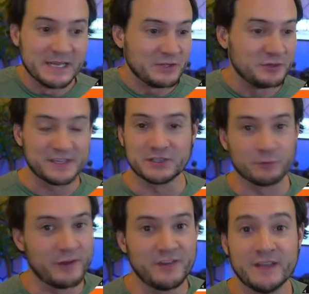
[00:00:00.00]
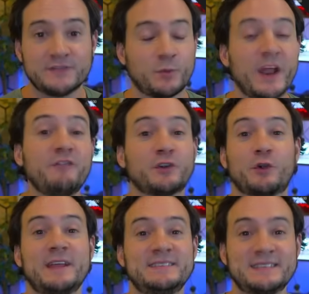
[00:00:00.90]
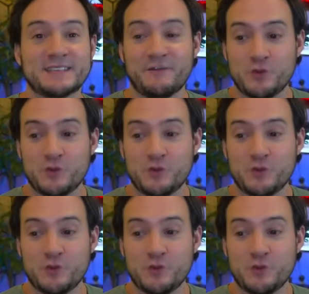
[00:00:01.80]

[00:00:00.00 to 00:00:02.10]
using derivatives, whatever crazy stuff